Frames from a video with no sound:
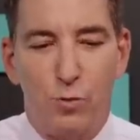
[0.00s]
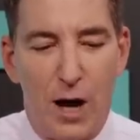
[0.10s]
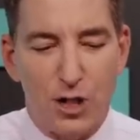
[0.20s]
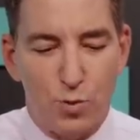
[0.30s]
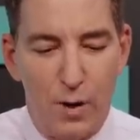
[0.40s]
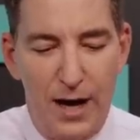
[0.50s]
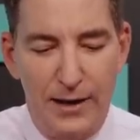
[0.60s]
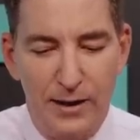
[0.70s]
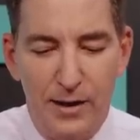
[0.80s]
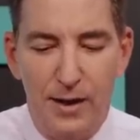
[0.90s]
Watch
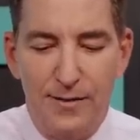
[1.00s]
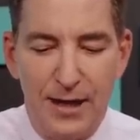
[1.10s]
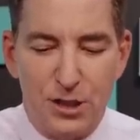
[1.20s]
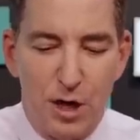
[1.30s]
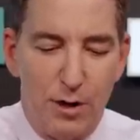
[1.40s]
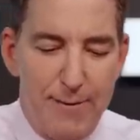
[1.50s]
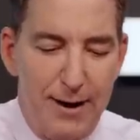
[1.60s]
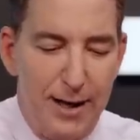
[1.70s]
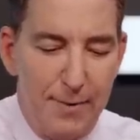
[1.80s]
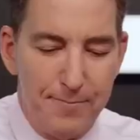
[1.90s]
what they showed about
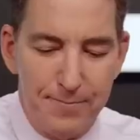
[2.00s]
him.